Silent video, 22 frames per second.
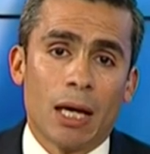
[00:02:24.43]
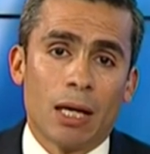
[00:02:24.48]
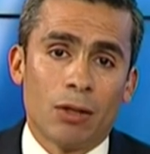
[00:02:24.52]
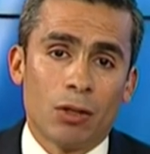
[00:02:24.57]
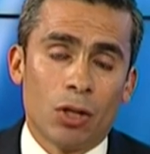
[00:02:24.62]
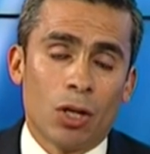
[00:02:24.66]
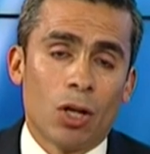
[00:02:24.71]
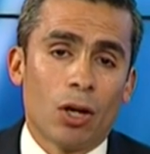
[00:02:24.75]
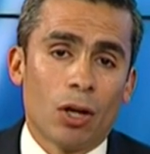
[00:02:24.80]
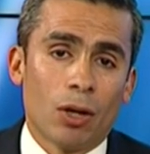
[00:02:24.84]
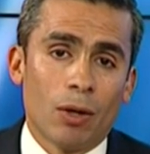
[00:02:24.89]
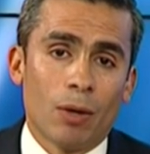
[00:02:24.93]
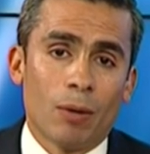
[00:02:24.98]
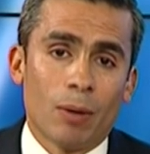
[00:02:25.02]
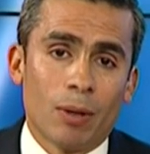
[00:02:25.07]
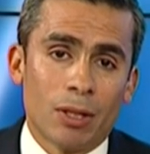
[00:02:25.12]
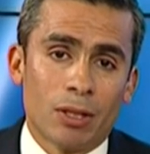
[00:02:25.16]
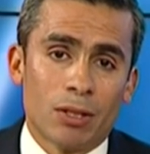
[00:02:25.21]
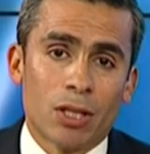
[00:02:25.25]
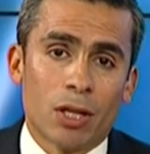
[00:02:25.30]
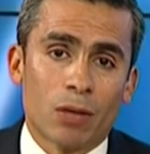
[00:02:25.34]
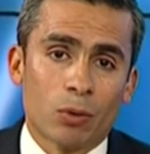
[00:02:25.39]
you know,
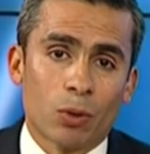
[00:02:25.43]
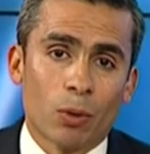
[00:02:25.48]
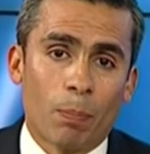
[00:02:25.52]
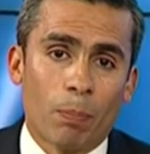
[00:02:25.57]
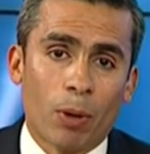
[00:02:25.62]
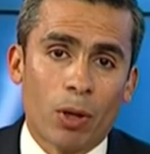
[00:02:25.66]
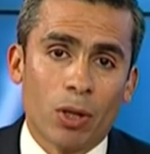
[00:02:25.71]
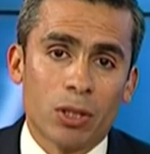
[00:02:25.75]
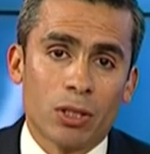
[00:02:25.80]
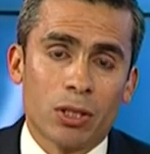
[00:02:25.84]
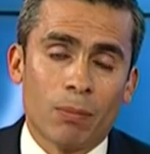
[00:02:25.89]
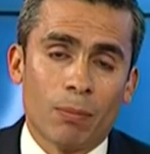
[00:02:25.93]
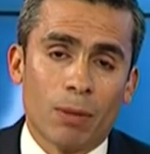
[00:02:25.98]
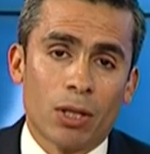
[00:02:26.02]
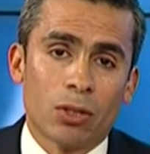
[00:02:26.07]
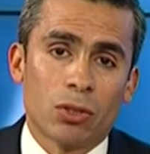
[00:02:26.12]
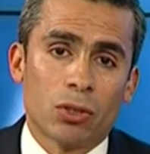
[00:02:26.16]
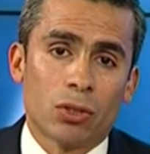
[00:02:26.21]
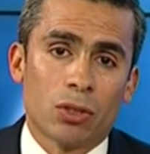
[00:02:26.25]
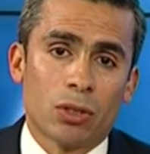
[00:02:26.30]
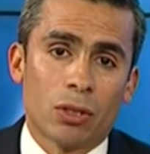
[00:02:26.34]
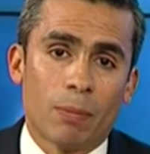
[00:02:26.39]
in terms of policy
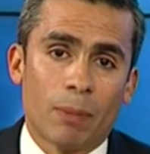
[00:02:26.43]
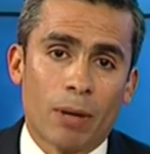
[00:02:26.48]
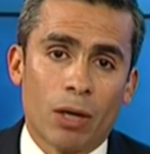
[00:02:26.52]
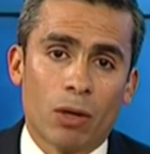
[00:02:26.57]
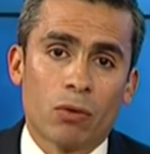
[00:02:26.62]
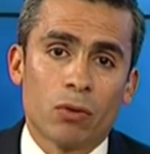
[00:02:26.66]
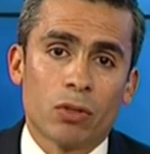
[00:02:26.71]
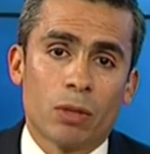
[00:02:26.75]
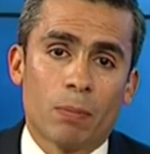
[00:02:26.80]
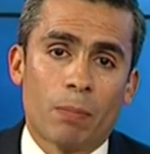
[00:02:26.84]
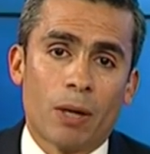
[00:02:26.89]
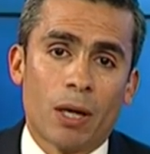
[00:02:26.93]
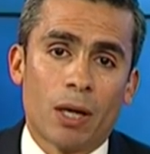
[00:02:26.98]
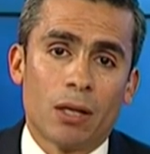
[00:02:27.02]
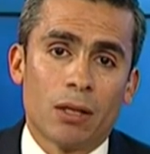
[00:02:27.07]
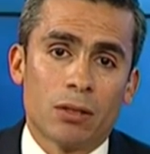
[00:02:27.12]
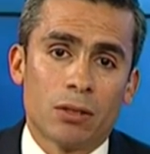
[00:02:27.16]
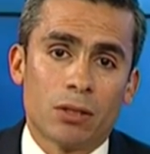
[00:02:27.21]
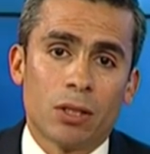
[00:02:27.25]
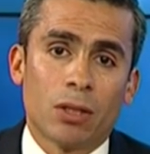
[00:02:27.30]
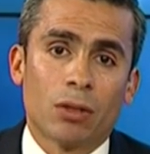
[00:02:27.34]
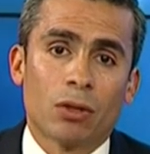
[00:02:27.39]
measures, the Bank of Japan
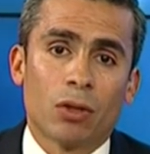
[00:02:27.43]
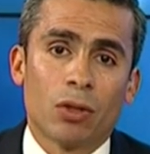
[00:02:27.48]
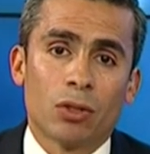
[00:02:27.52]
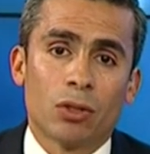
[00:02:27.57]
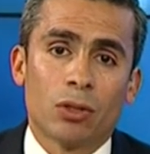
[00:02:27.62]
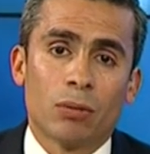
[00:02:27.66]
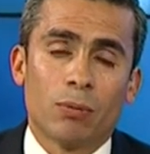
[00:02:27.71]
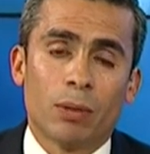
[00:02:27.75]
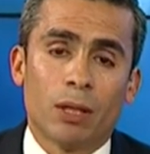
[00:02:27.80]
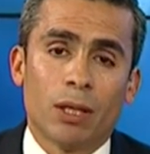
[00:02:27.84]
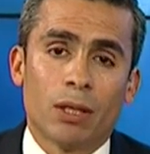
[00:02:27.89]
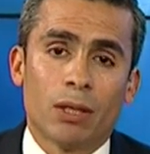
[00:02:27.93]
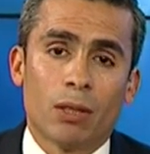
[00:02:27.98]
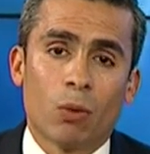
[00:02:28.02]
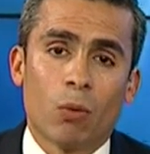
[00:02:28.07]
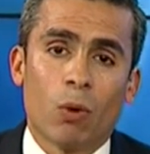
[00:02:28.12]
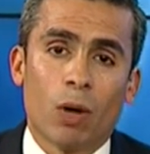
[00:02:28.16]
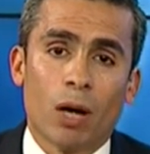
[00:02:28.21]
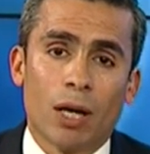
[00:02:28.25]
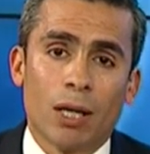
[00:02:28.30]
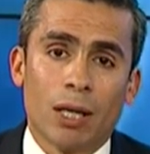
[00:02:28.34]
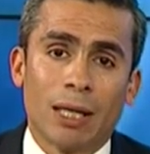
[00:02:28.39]
is still going to be the
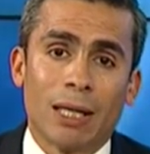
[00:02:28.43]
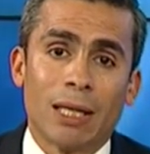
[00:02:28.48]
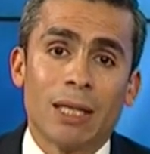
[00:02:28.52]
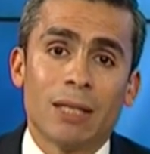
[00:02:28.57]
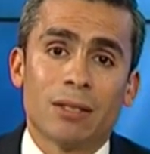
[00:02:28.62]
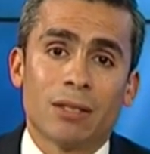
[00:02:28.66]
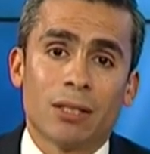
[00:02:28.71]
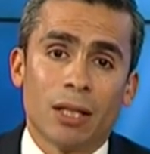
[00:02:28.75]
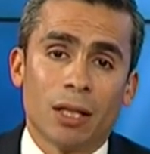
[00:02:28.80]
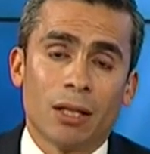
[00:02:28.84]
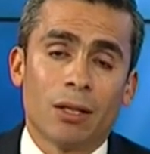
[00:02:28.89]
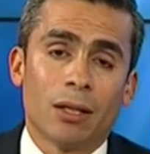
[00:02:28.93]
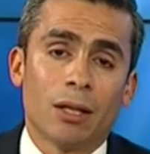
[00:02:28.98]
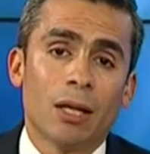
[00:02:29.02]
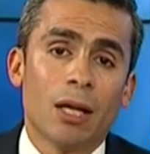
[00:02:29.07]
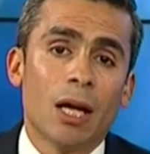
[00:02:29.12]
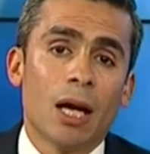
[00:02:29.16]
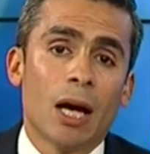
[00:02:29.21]
one easing